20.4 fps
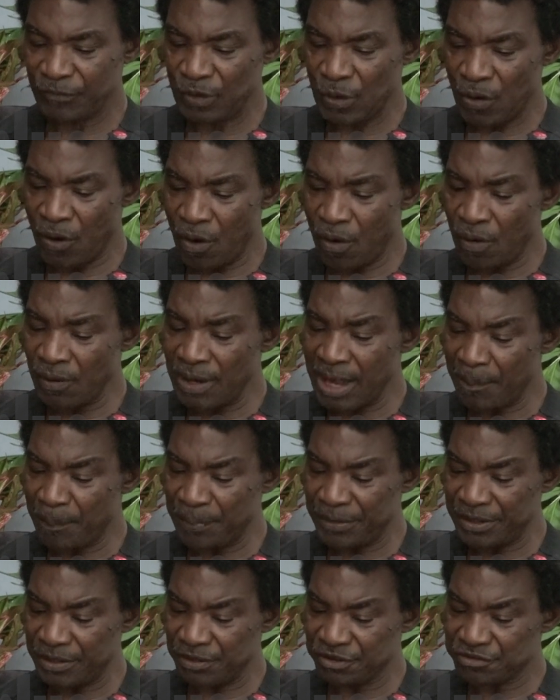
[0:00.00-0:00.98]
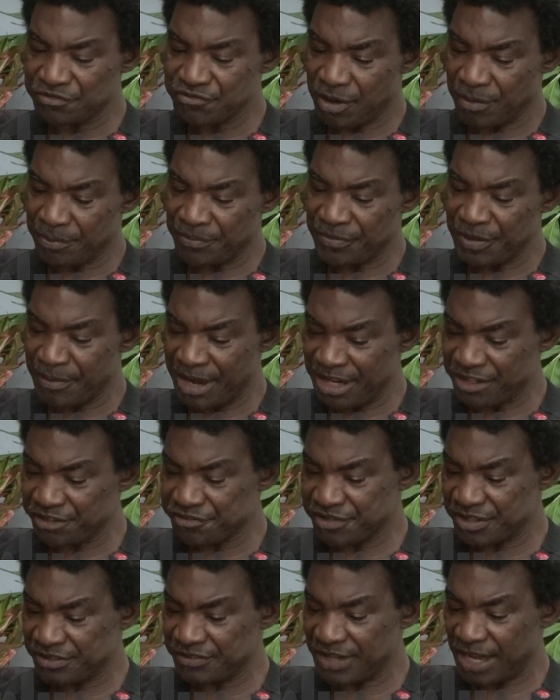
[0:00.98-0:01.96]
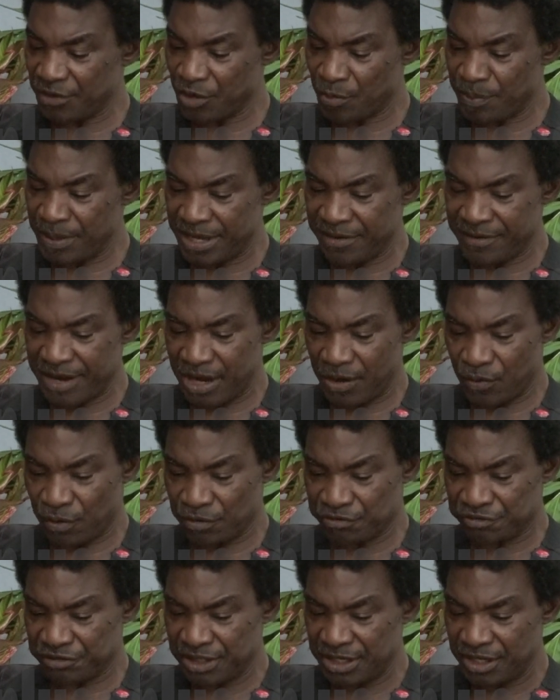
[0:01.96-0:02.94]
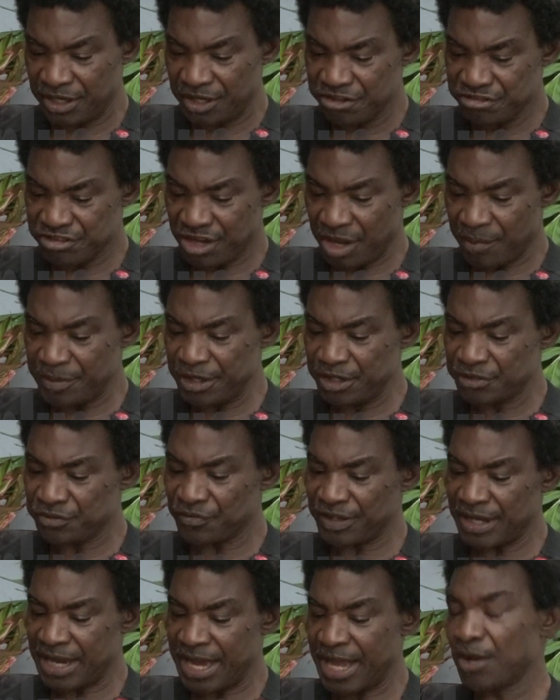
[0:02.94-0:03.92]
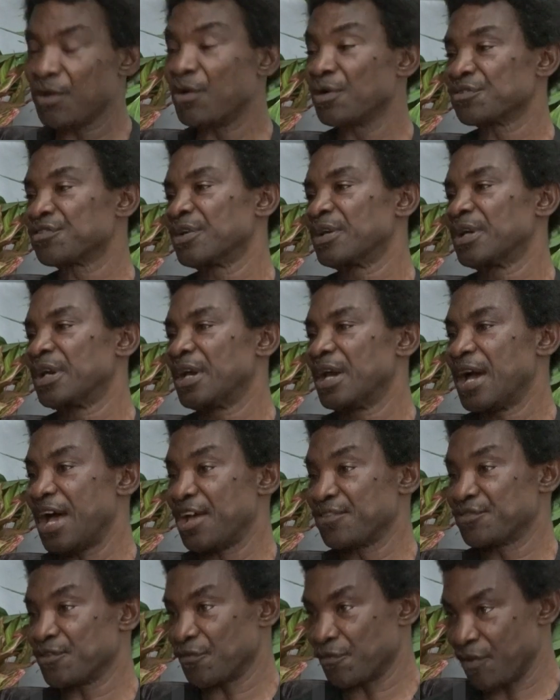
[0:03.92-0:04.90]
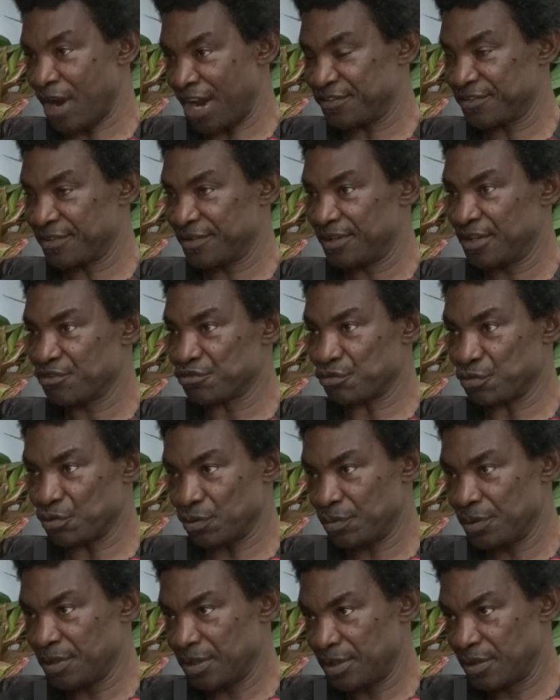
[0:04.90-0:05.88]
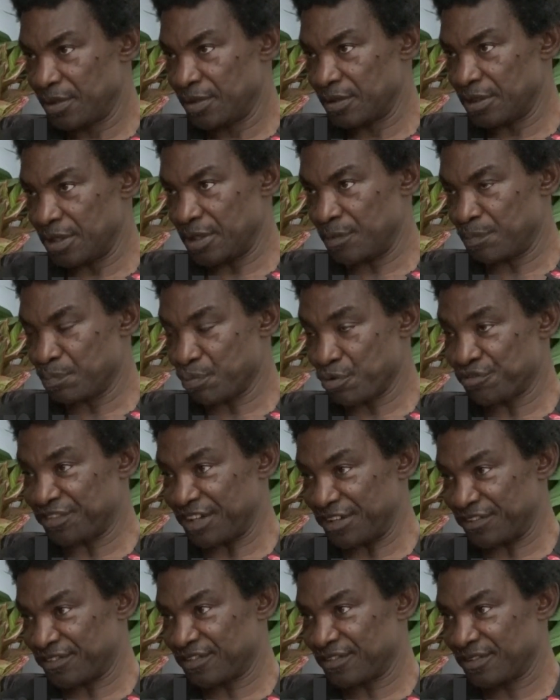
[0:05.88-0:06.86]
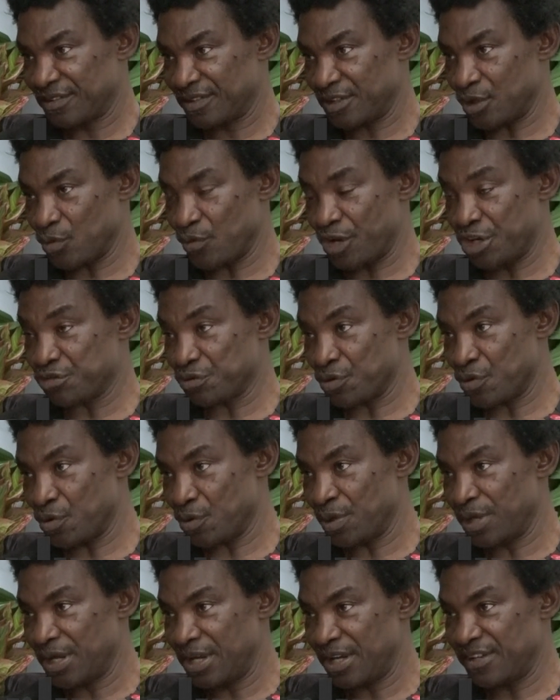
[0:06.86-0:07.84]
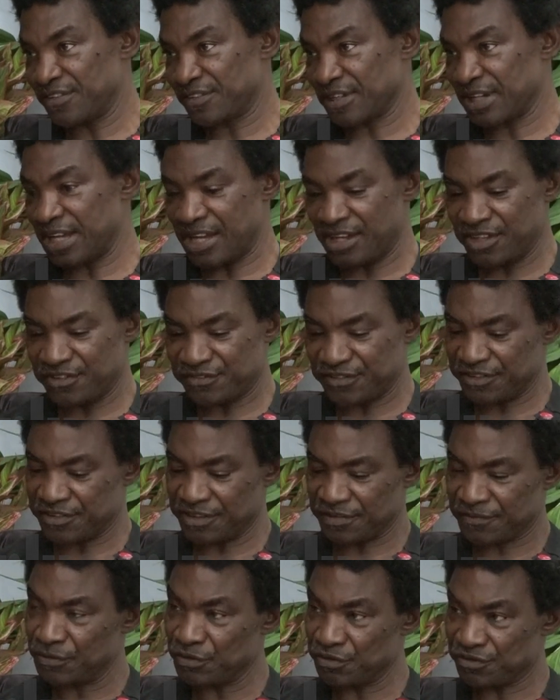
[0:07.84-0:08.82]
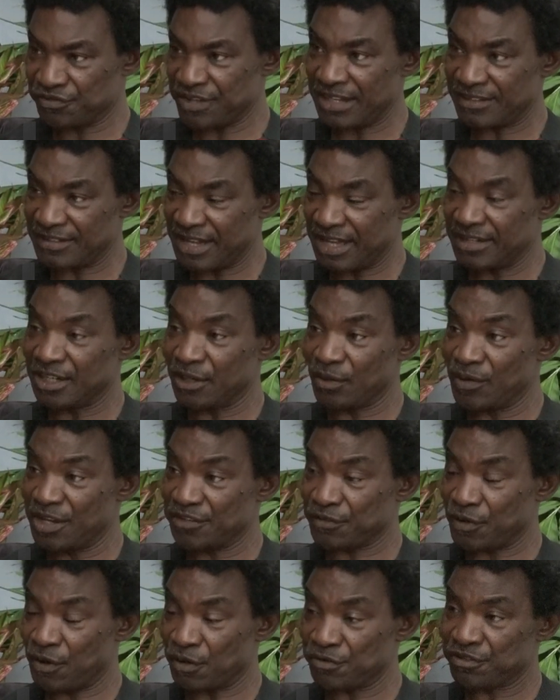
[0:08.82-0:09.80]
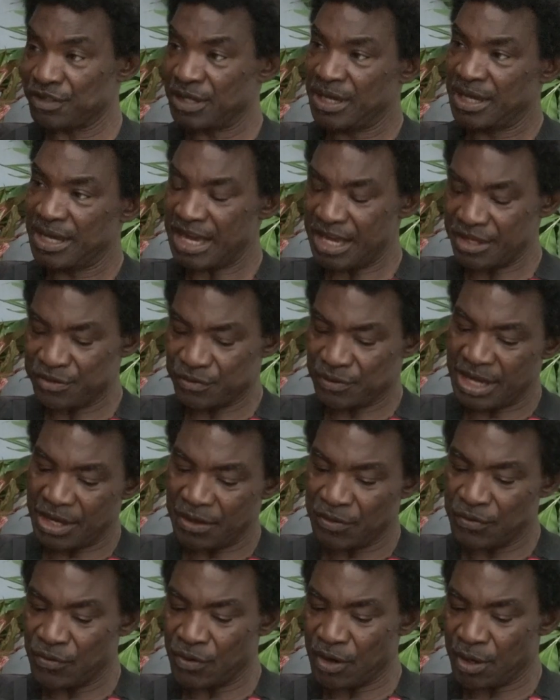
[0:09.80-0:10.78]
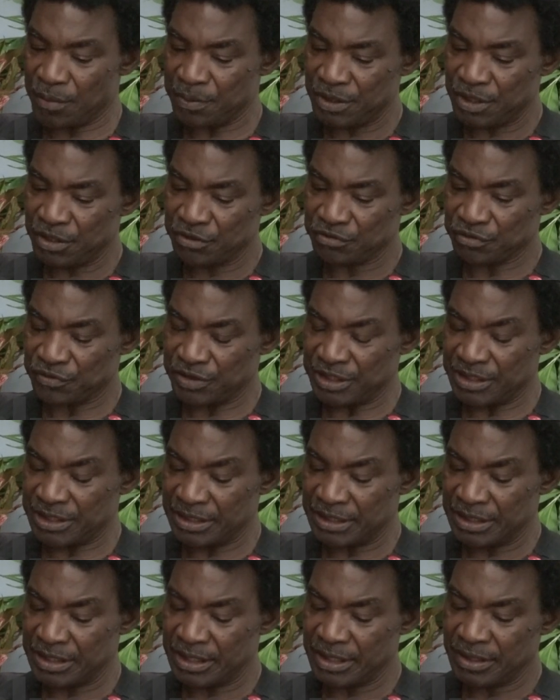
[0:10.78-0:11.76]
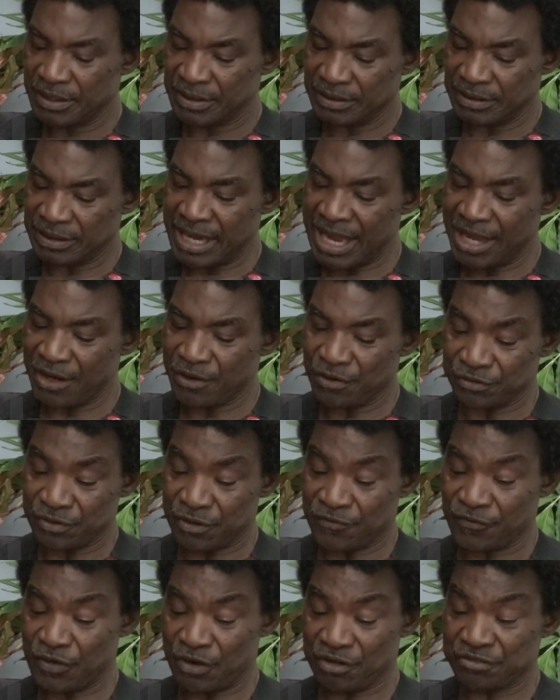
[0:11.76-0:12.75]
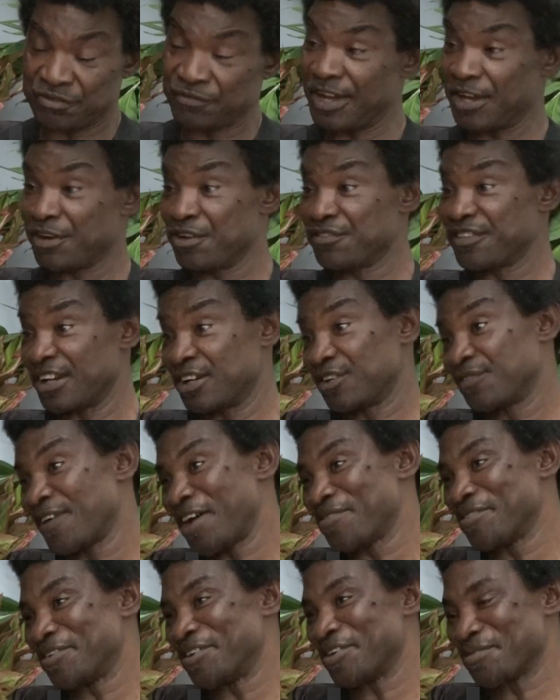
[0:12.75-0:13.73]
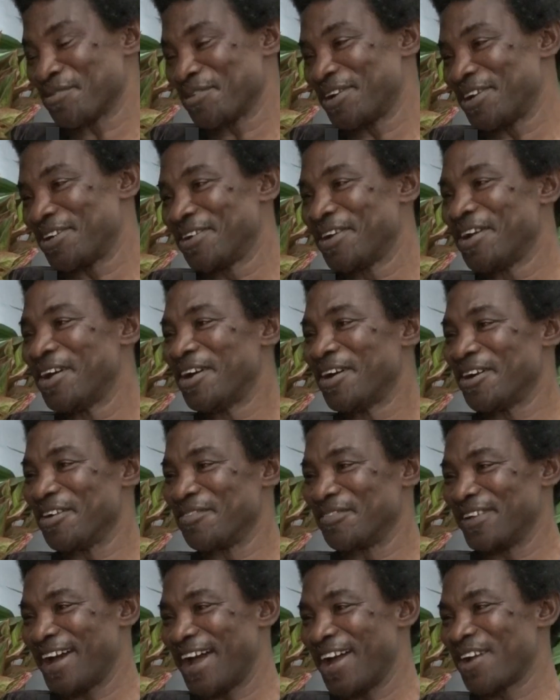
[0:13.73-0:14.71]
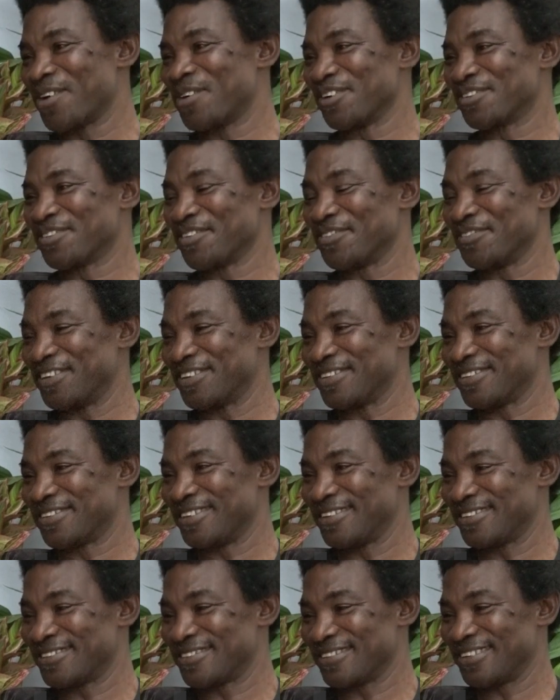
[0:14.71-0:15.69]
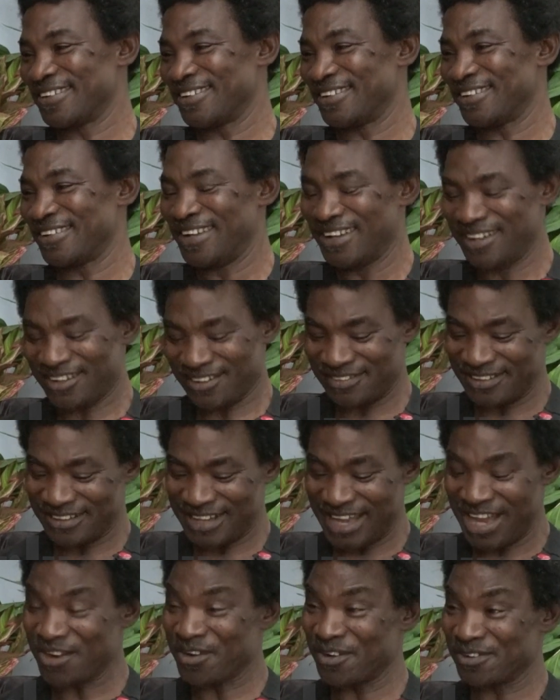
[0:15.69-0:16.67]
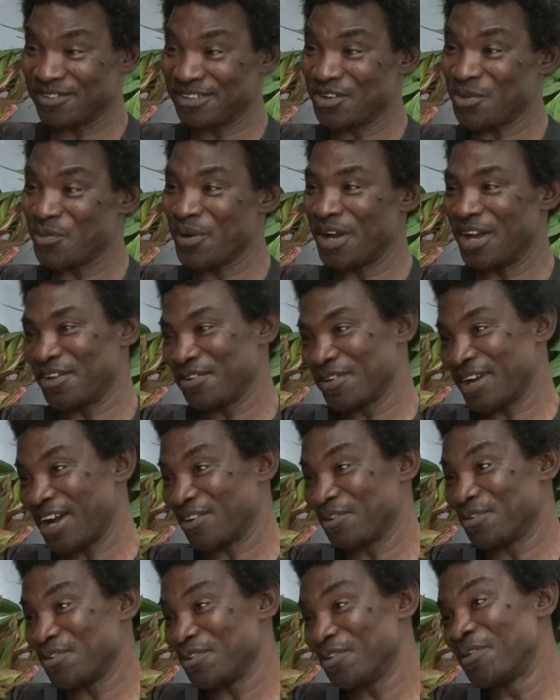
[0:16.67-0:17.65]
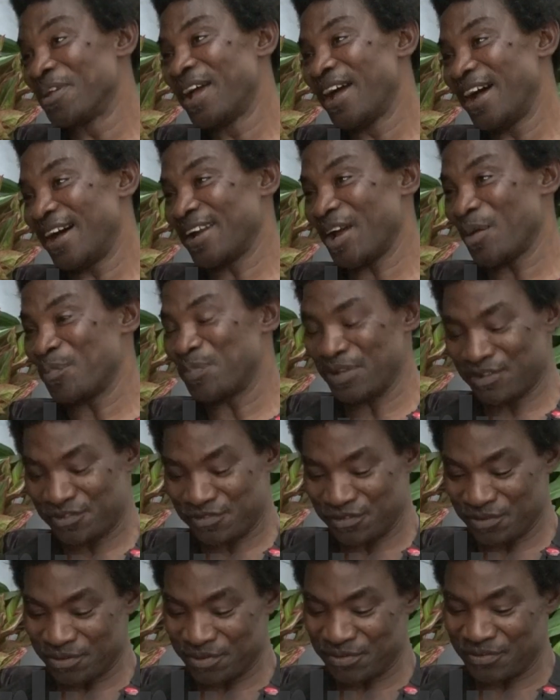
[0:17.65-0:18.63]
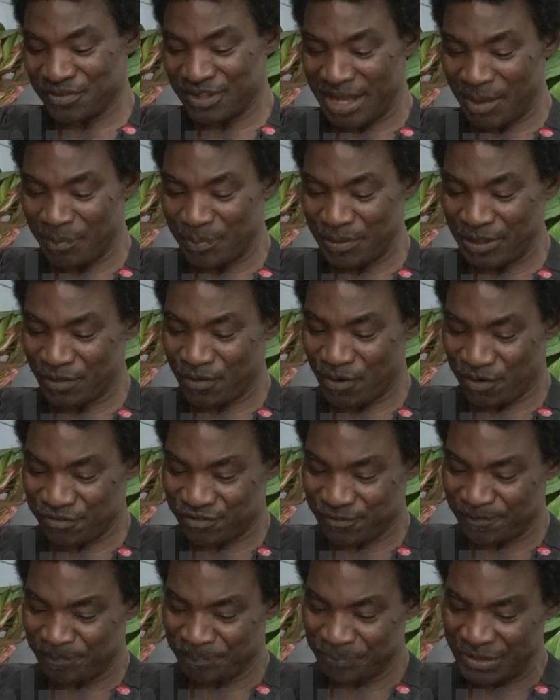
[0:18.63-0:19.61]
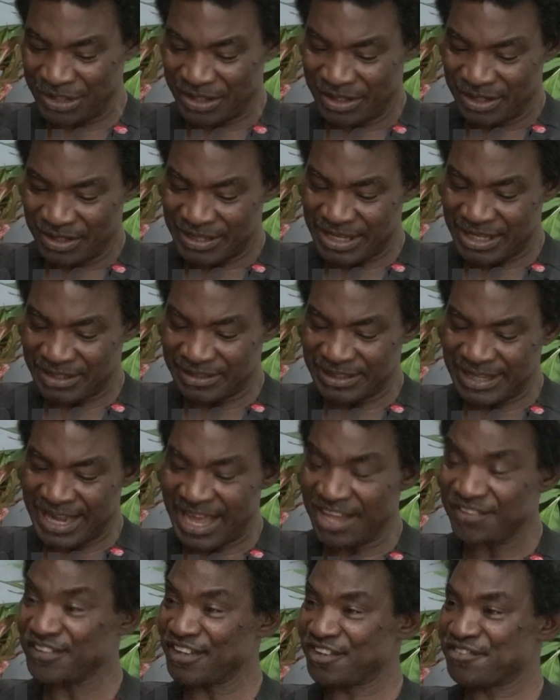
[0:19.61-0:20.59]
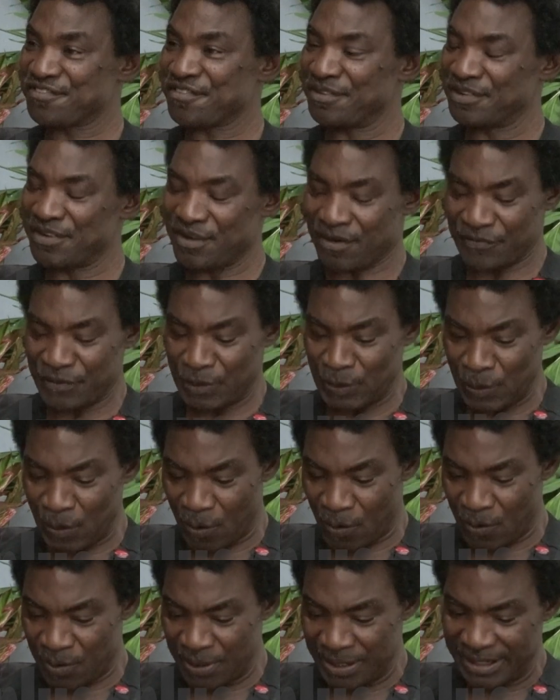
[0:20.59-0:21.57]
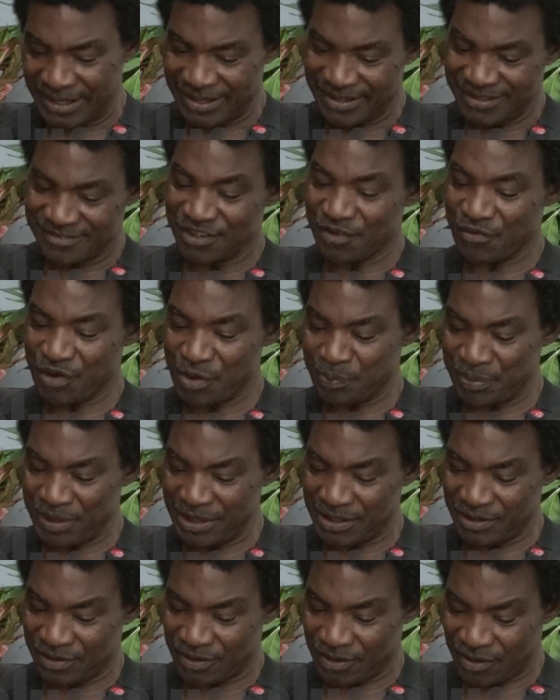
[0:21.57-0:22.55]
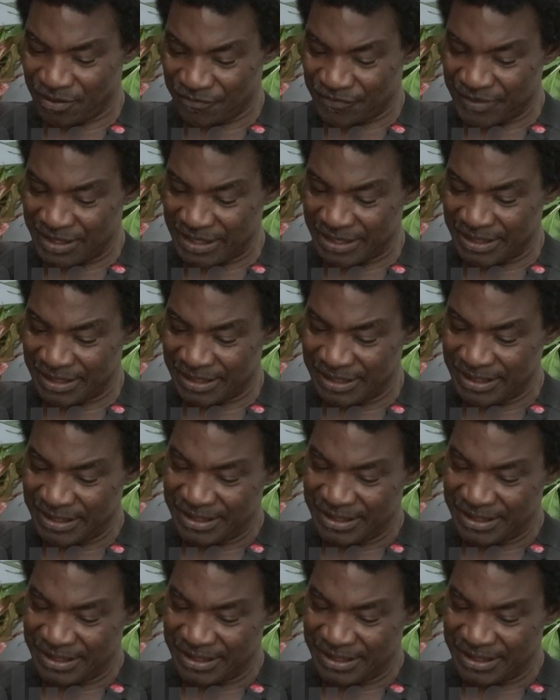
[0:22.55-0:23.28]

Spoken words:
All appeals from the magistrate and upper area courts shall be to the High Court as of right. So the process, the way to go is clearly stated. You start at the lowest court and you can go up to the High Court. Of course, if you are not satisfied with the ruling of the High Court of the High Court anywhere, you can go and appeal to the appeal courts. Then the last section of the law is a repeal of the